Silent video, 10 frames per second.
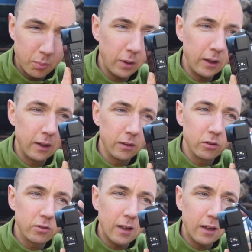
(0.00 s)
putting
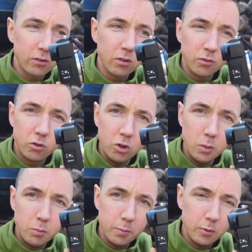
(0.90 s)
stacks of
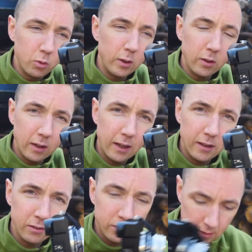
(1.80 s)
tubes between your
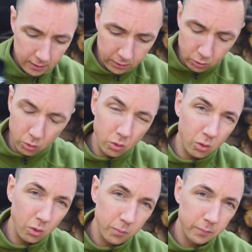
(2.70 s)
lens and
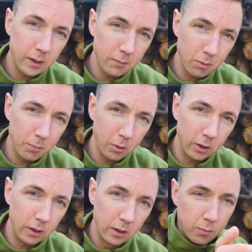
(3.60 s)
your camera
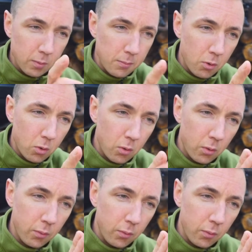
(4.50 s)
body. The more